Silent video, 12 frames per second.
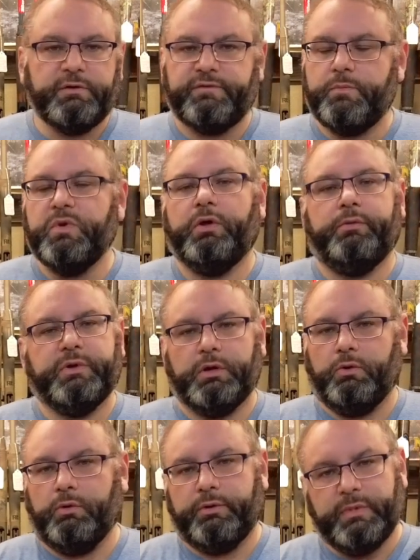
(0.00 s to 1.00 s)
of a
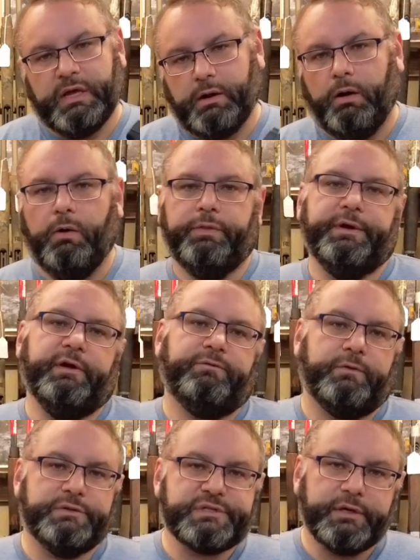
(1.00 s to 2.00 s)
millimeter would have made all the
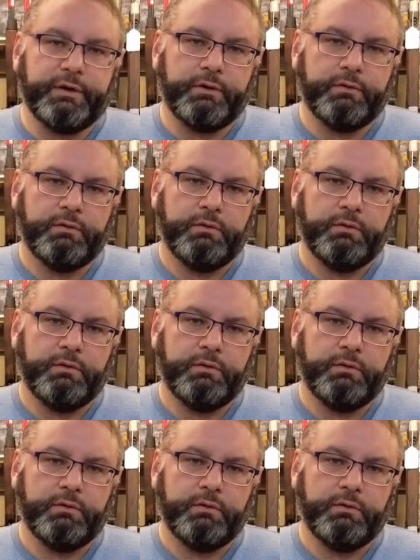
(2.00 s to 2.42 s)
difference here.